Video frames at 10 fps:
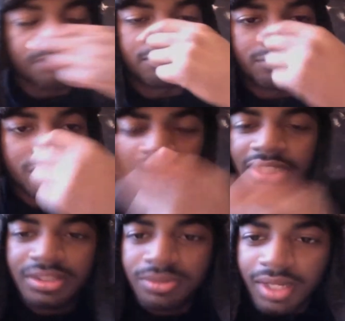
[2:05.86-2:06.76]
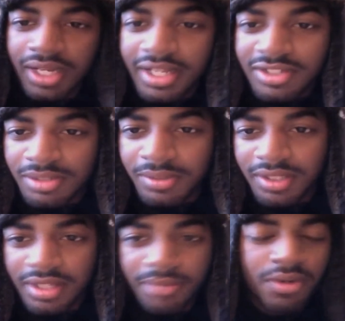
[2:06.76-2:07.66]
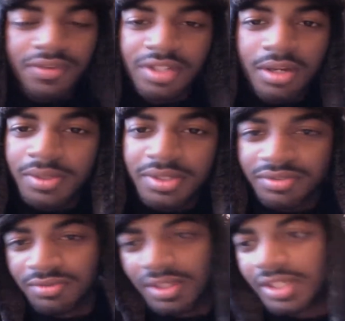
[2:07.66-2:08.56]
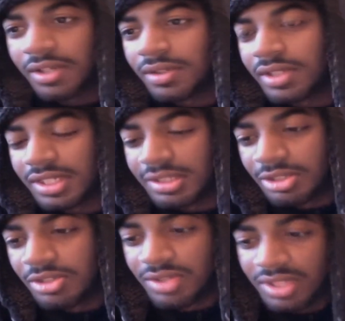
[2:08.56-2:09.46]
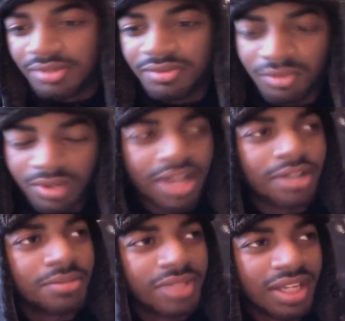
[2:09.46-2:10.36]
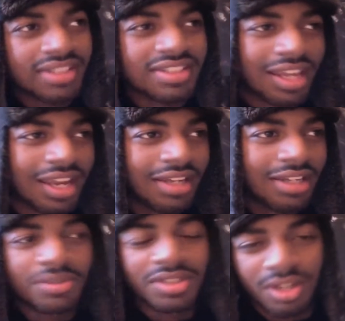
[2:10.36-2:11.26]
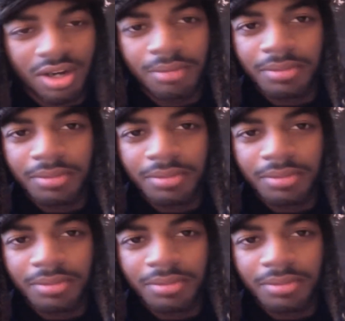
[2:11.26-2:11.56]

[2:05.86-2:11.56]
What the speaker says: So that's what I gotta say about that. Morphing Jar was really only used in random decks and Empty Jar,